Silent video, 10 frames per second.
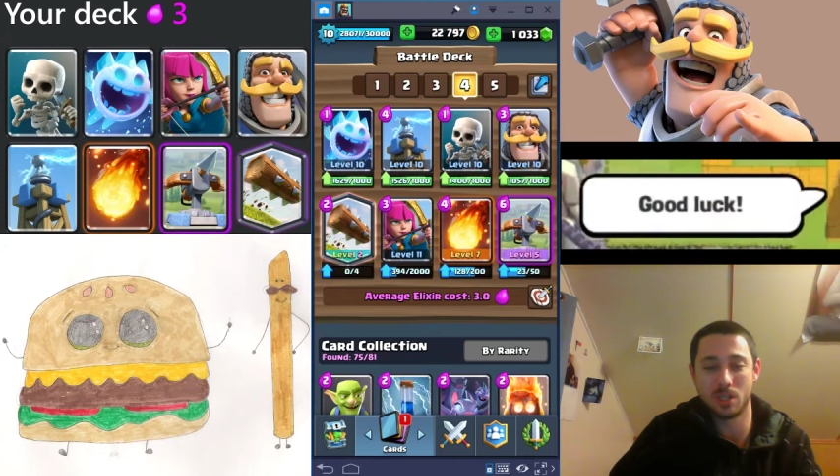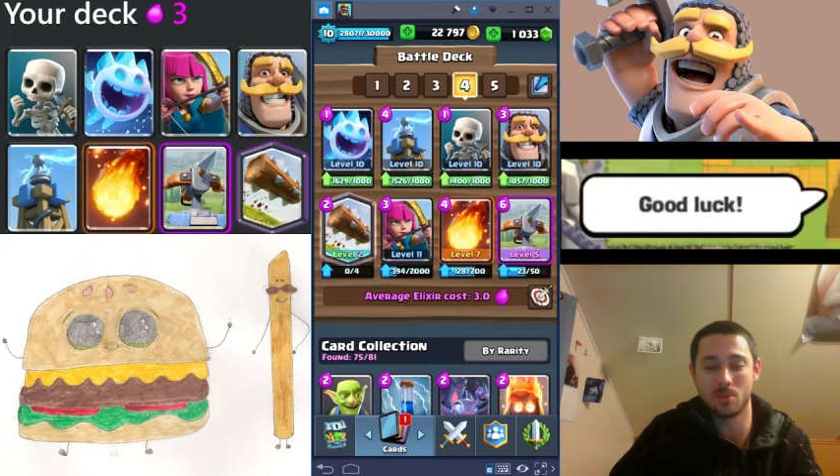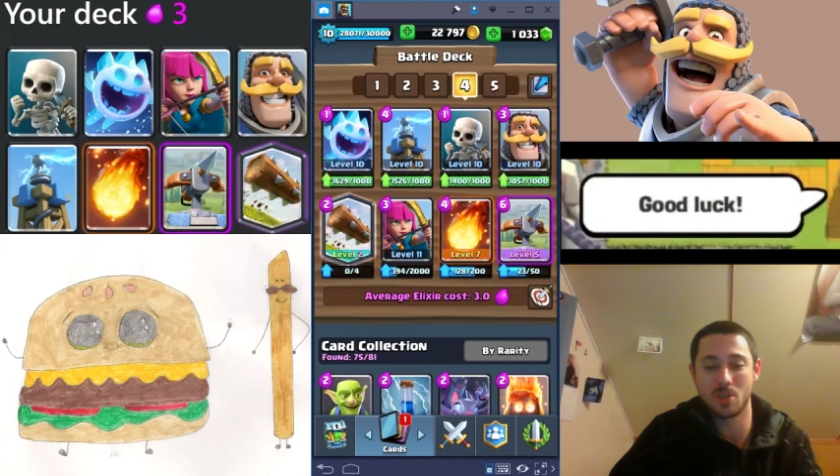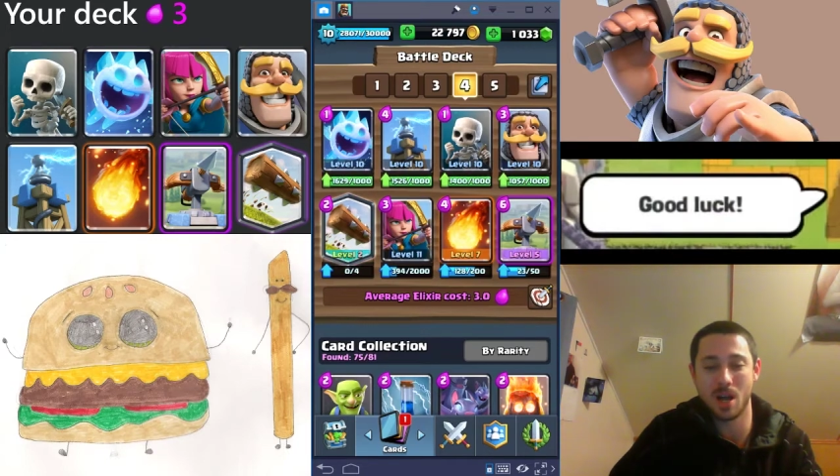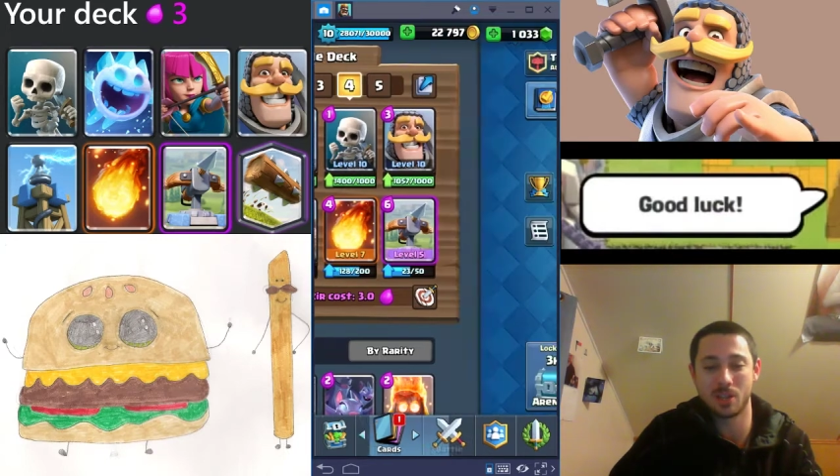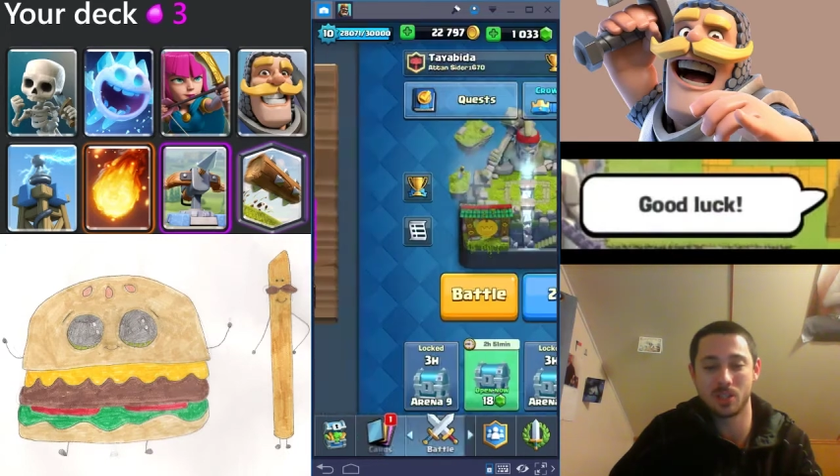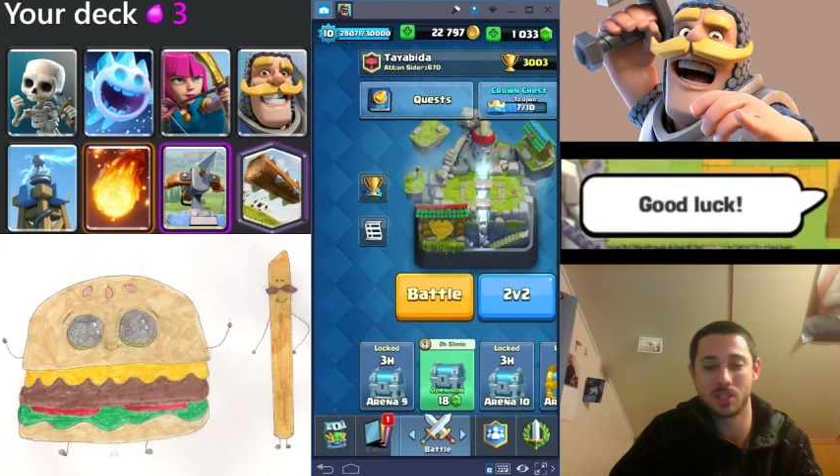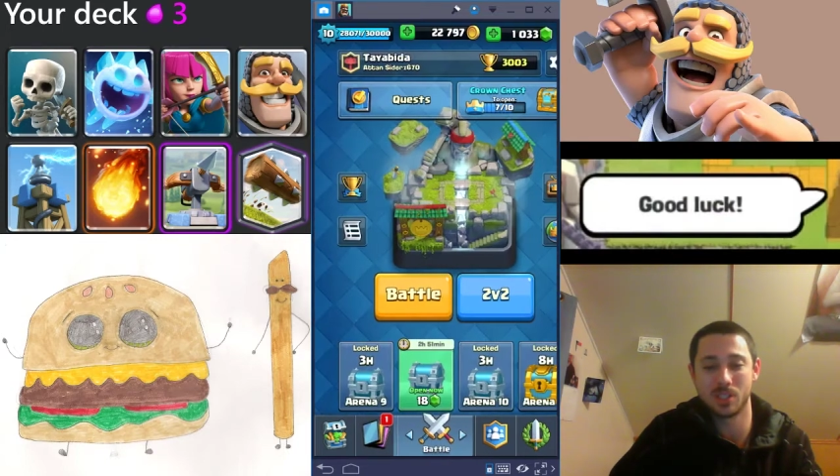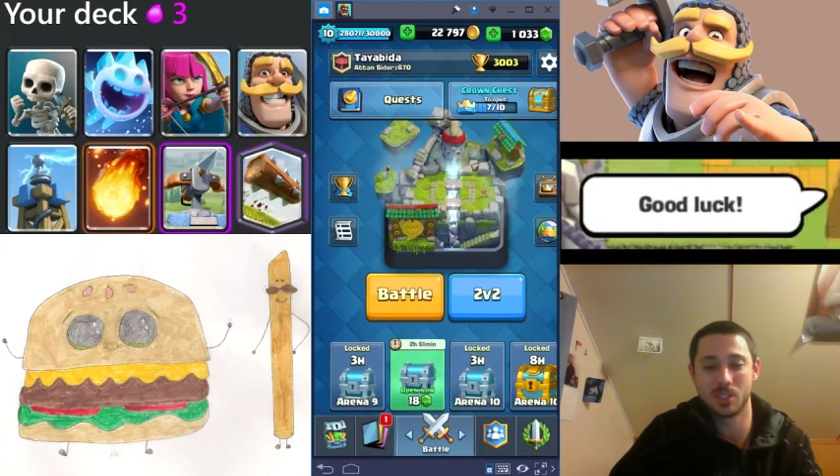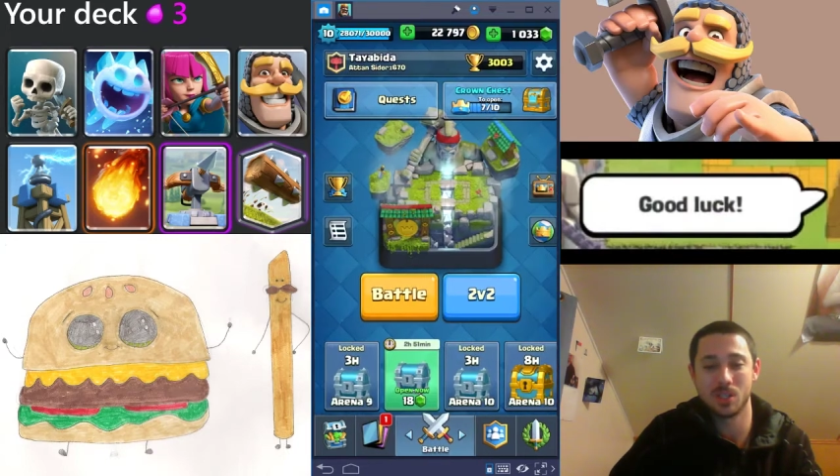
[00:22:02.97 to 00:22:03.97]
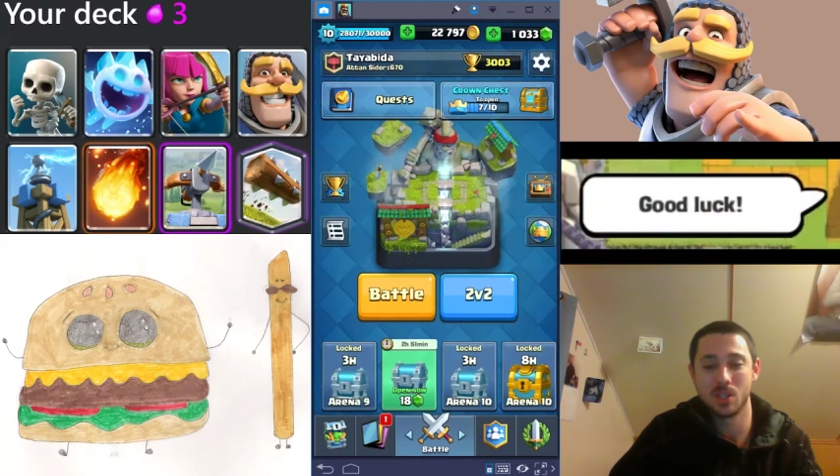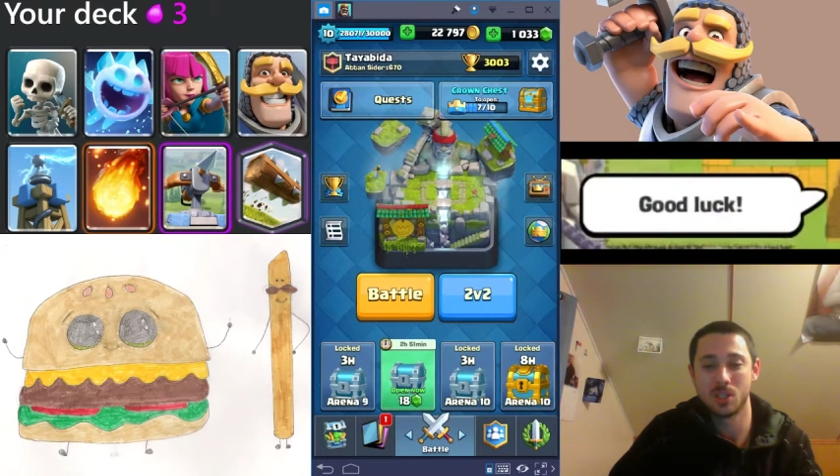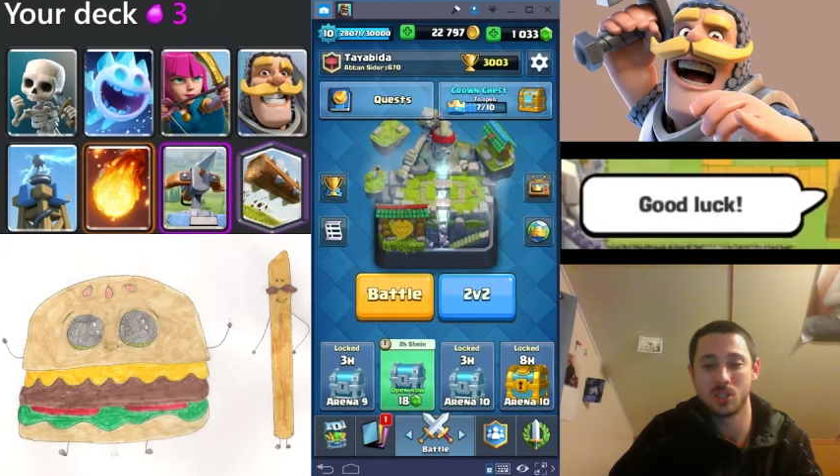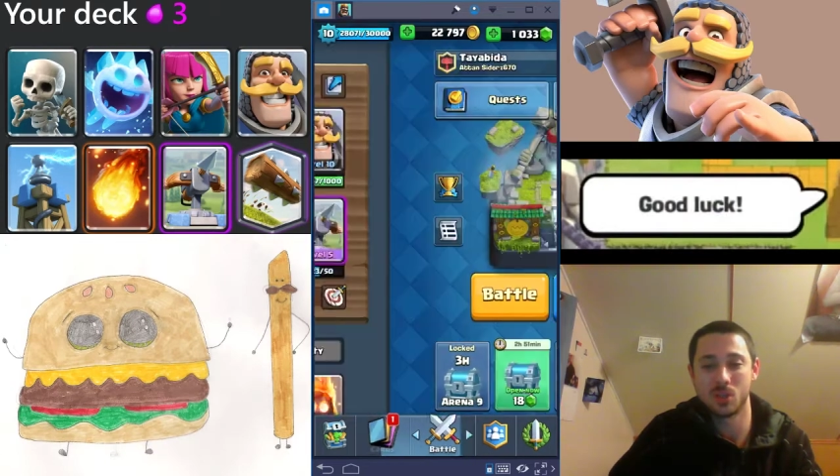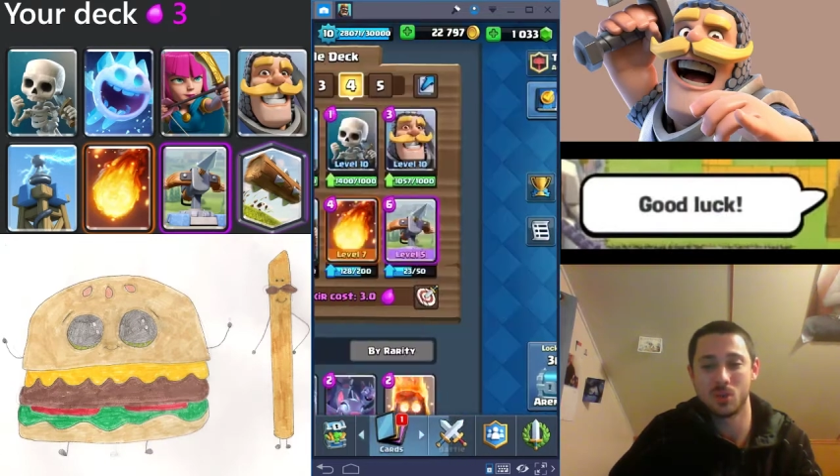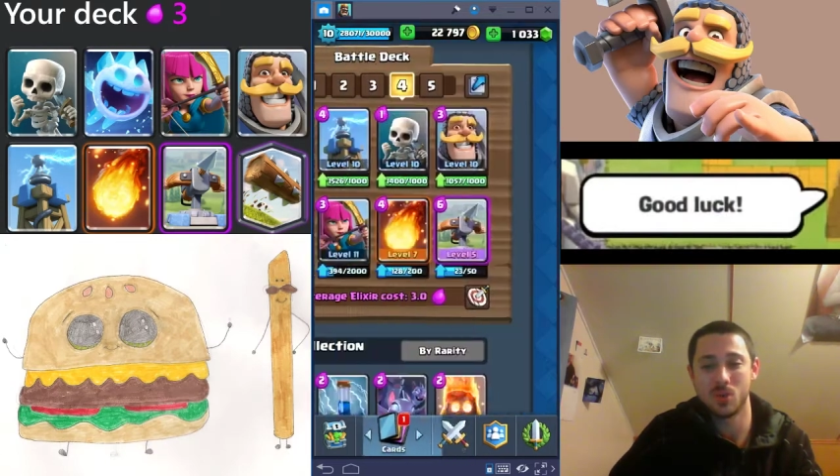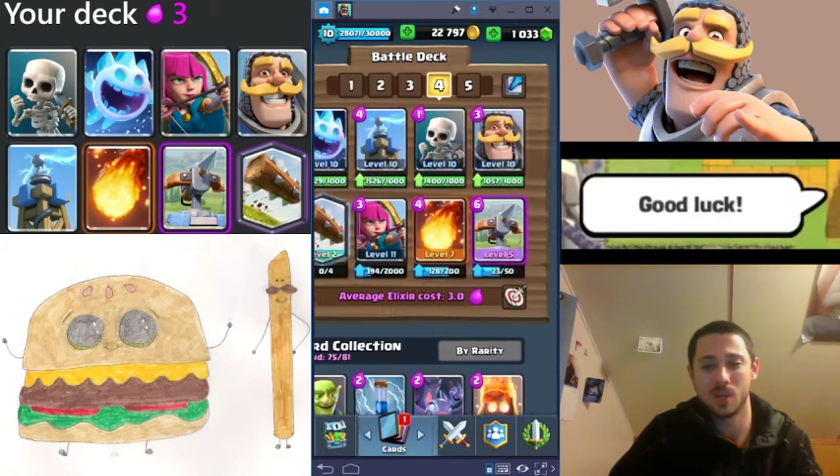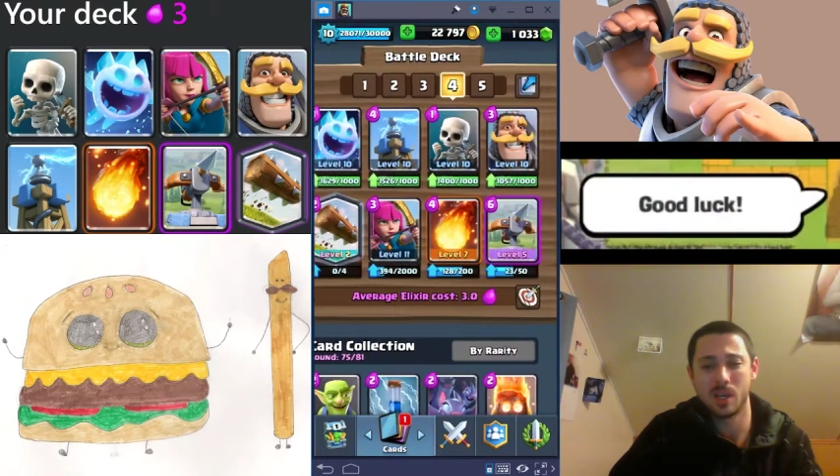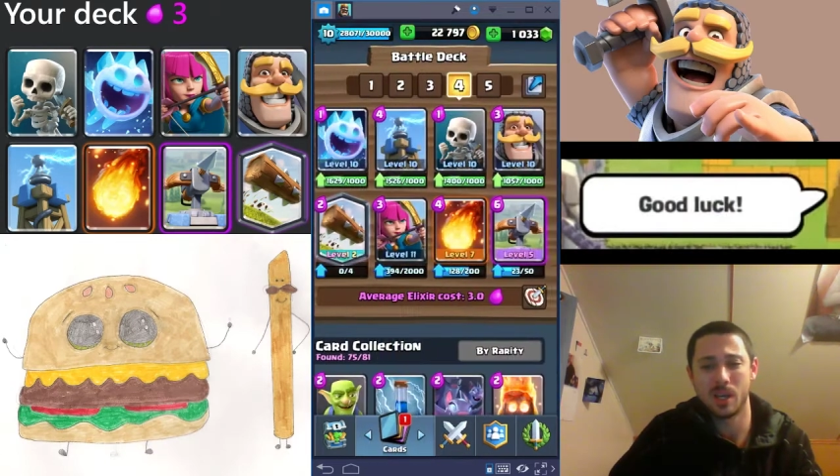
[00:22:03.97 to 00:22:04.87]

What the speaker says: and obnoxious. So